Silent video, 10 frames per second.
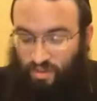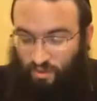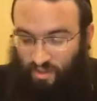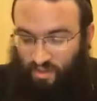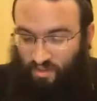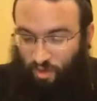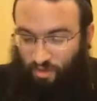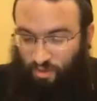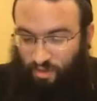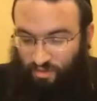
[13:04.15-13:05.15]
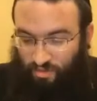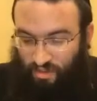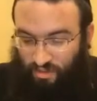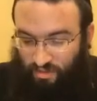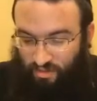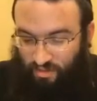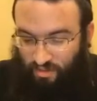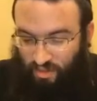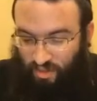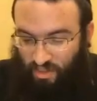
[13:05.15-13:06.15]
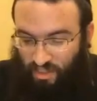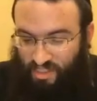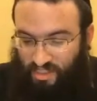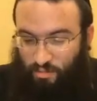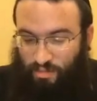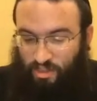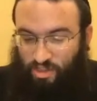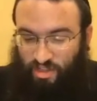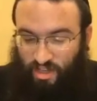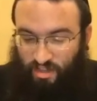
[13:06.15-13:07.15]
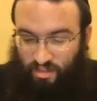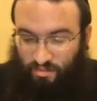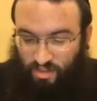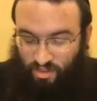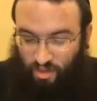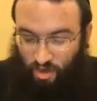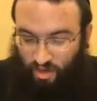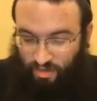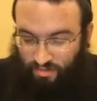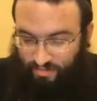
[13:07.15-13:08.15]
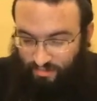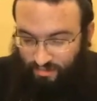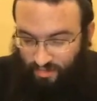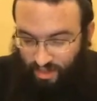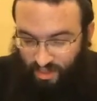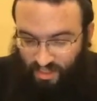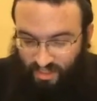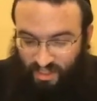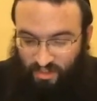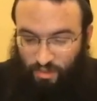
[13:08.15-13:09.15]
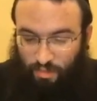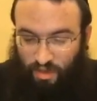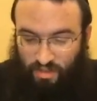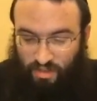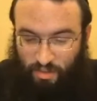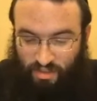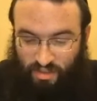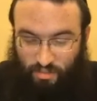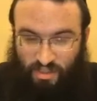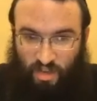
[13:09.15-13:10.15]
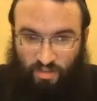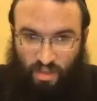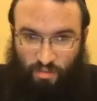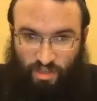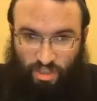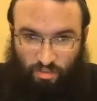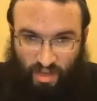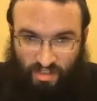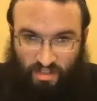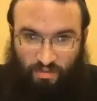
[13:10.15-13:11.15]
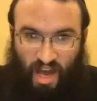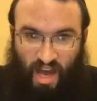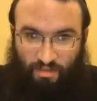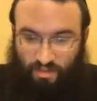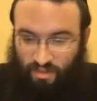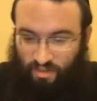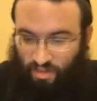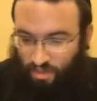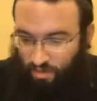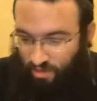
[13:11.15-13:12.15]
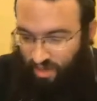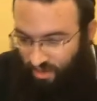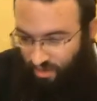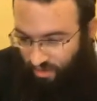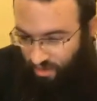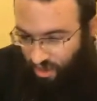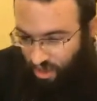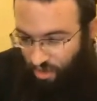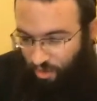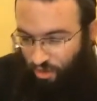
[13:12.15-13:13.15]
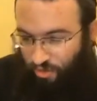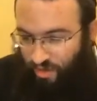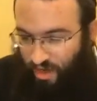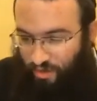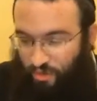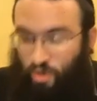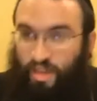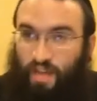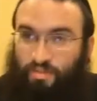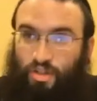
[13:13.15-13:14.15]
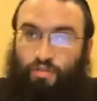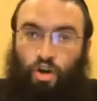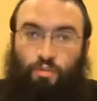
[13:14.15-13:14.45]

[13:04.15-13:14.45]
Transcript: this is, so, this is also by tfilo. Eastern medish nelam in the Zohar. It says on the Pasuk, the Pasuk that we say every day by Shema, it says, V'ahavta as Hashem Elokecha, one